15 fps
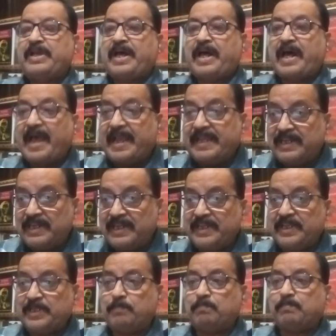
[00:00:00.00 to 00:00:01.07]

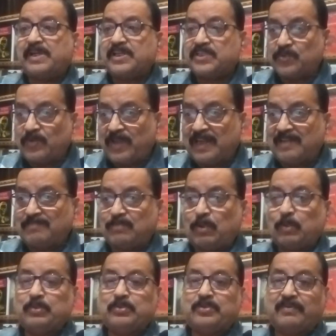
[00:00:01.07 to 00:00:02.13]
highly personal
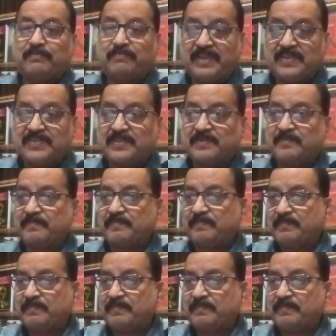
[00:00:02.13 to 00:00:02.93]
mode of vision.